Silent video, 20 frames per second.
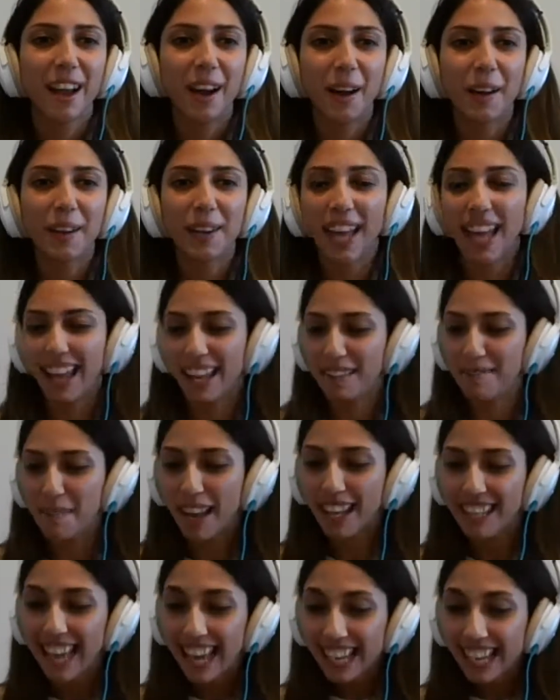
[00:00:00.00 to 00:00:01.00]
Okay,
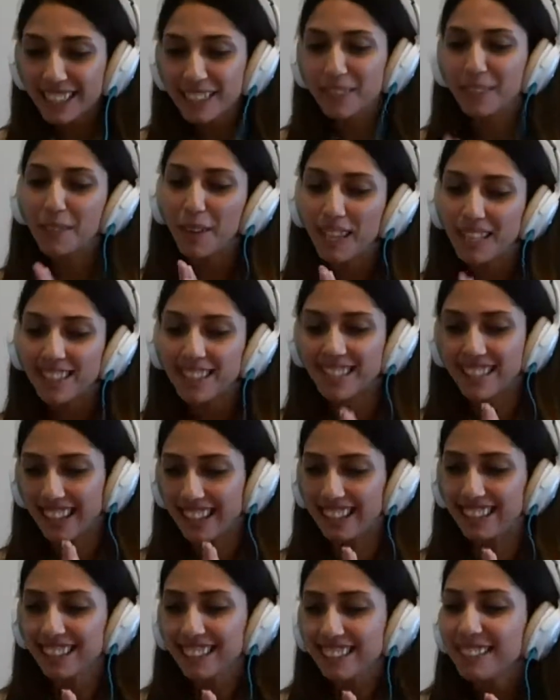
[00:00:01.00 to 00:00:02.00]
my next
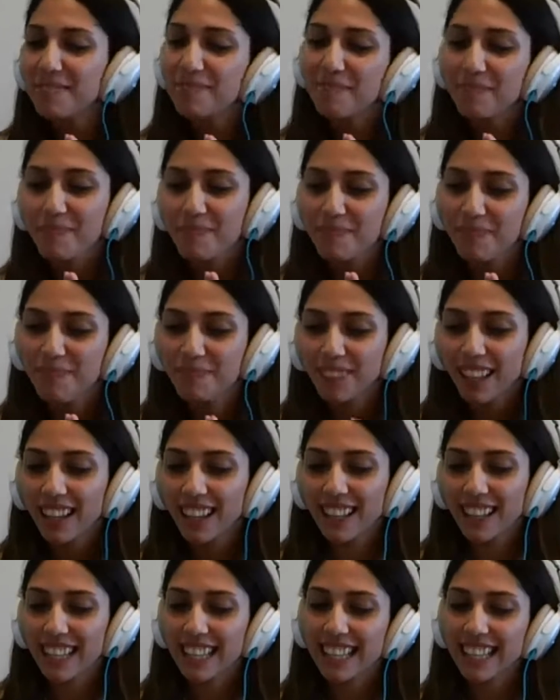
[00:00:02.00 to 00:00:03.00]
question
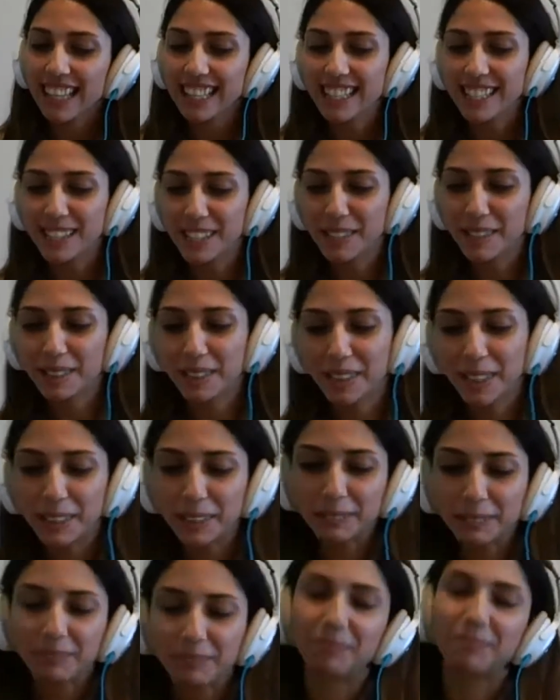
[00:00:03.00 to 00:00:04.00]
is
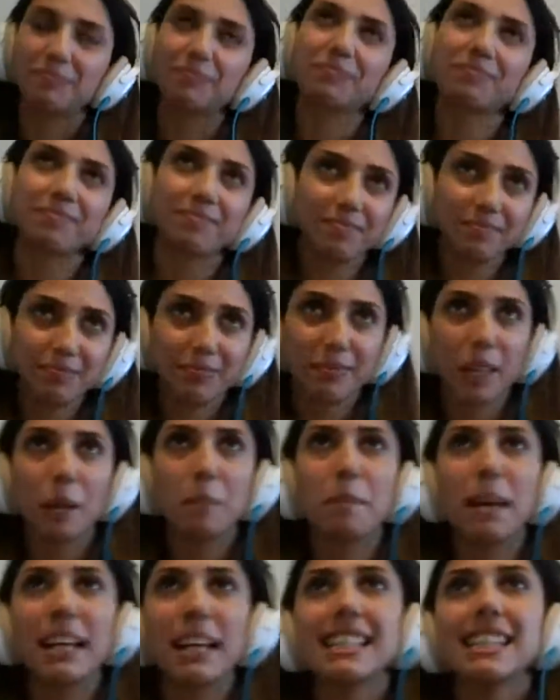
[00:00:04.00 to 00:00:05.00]

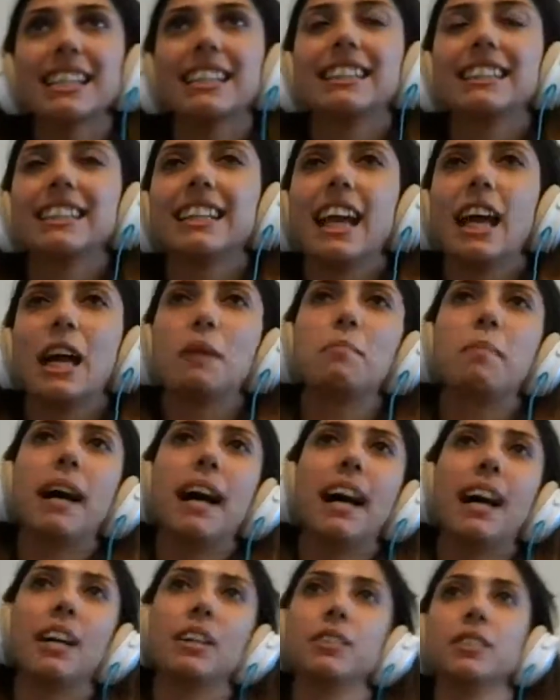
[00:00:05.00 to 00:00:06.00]
basically
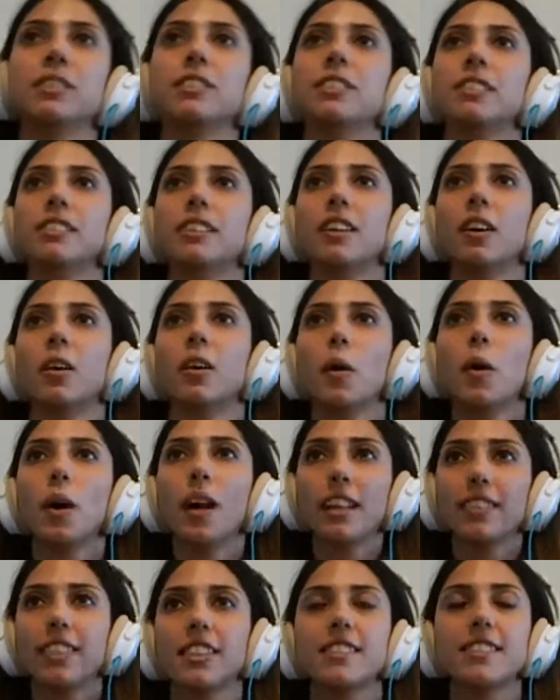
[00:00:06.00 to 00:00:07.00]
about
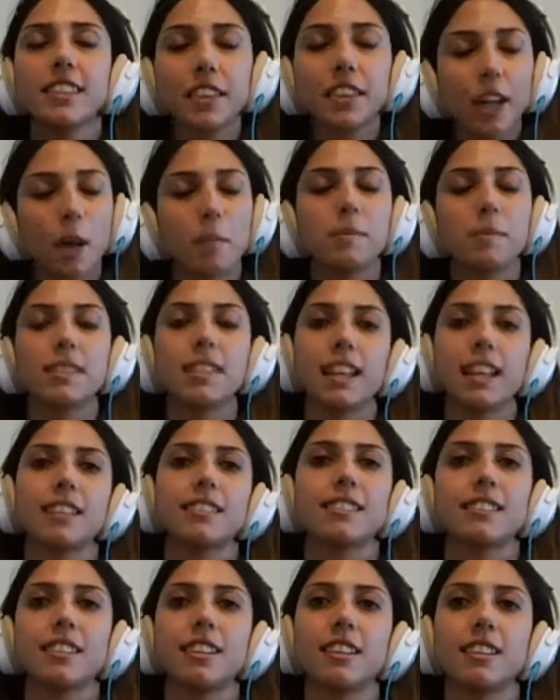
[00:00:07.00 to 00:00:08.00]
the
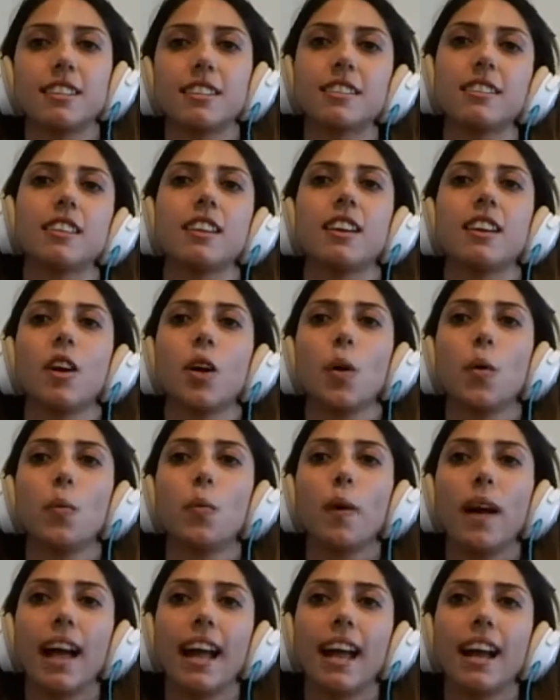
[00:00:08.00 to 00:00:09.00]
circumstances
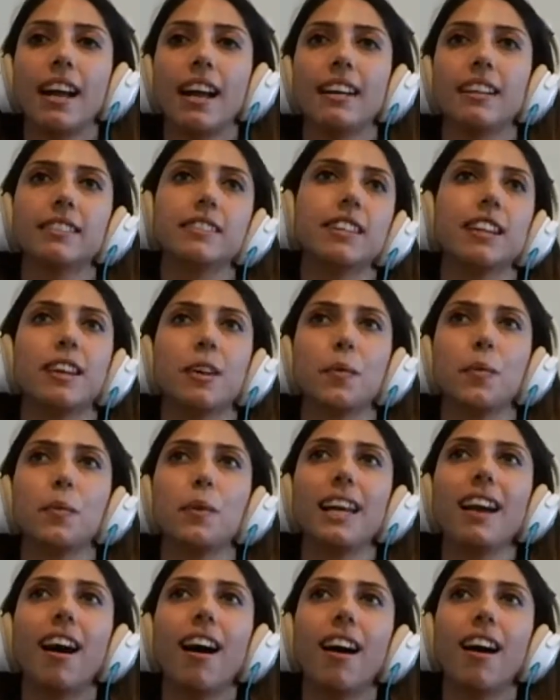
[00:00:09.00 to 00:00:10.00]
where
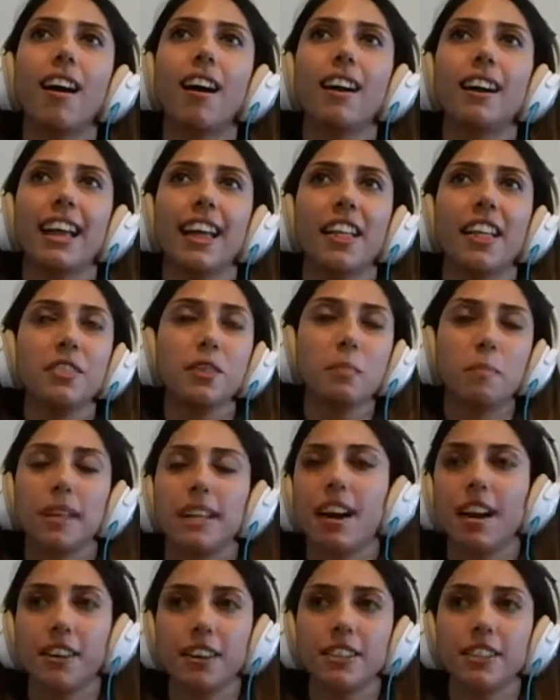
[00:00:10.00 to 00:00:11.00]
we are in the
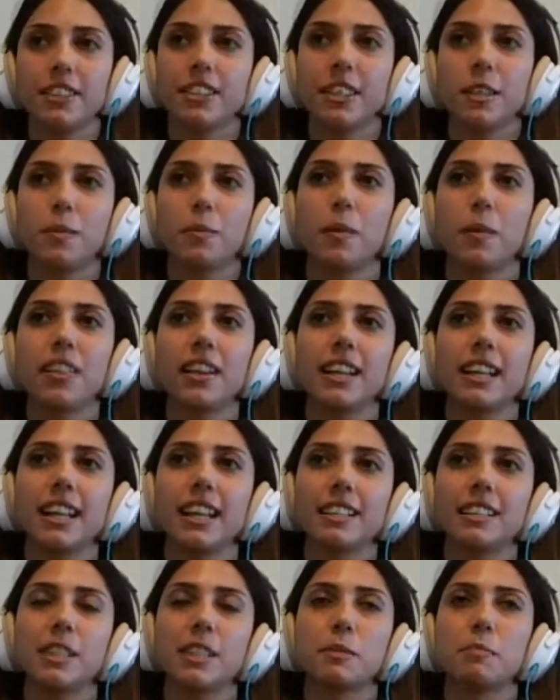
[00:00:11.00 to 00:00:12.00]
minority, whether
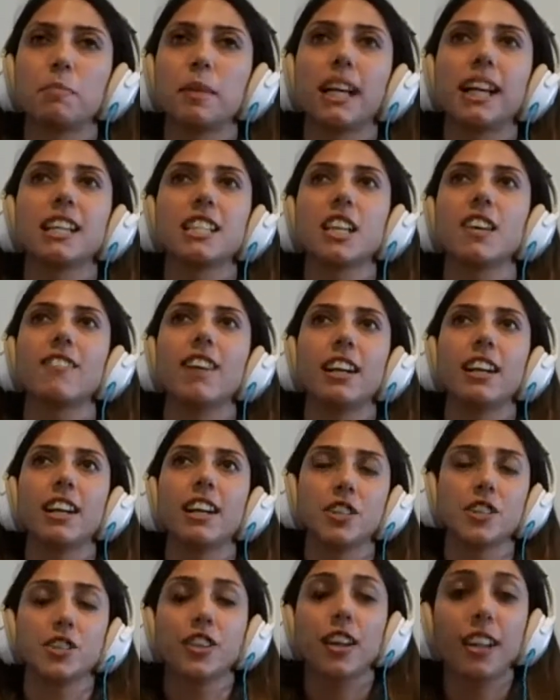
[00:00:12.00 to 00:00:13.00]
it's because of our
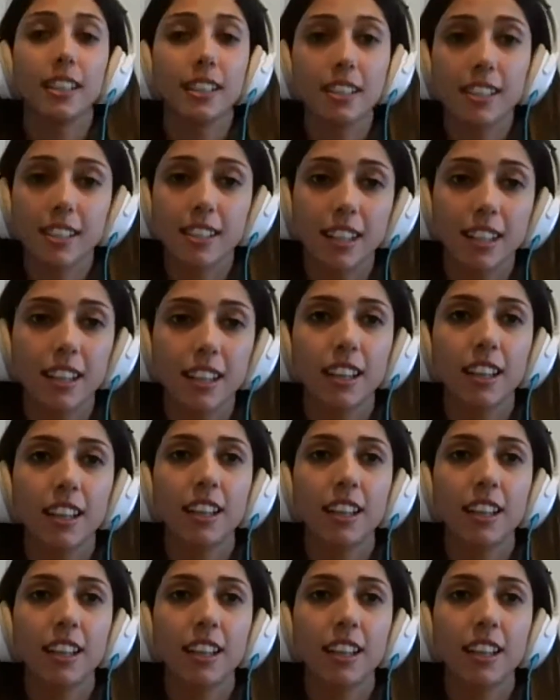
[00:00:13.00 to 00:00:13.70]
nationality,